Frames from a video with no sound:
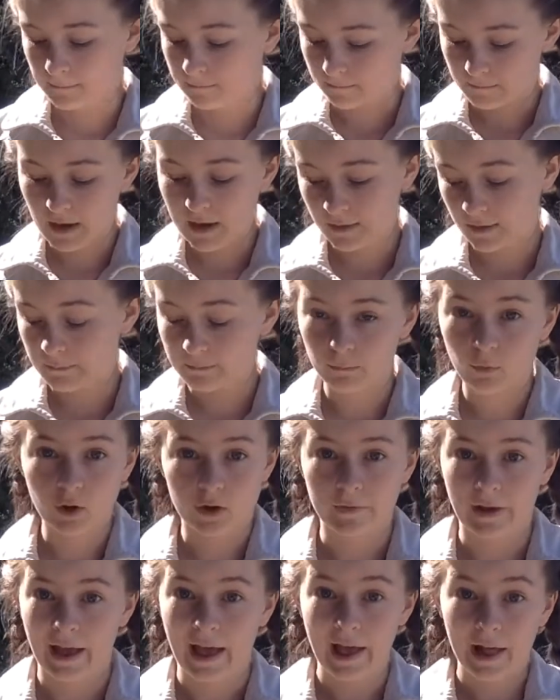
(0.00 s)
make them more
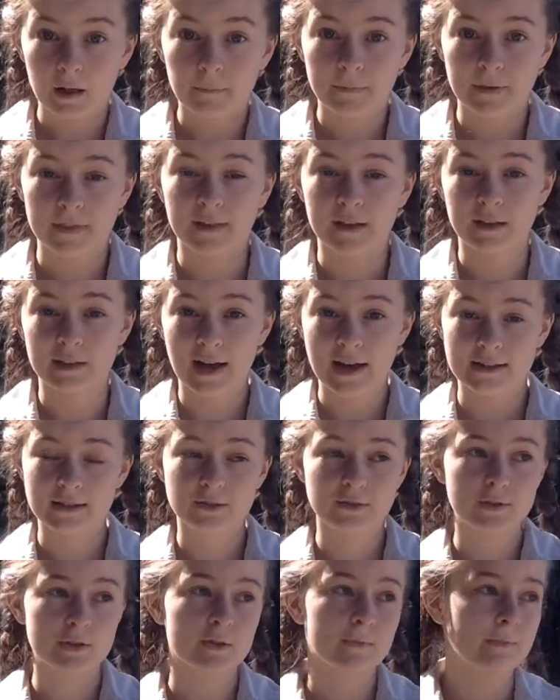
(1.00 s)
of a help in the
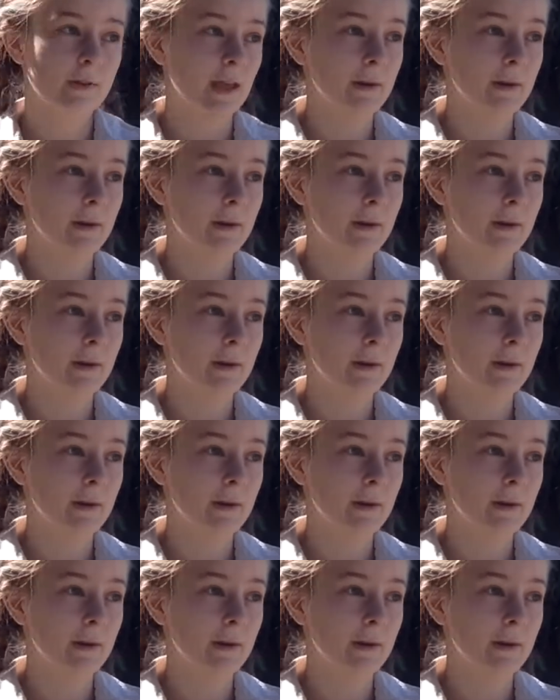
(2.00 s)
classroom.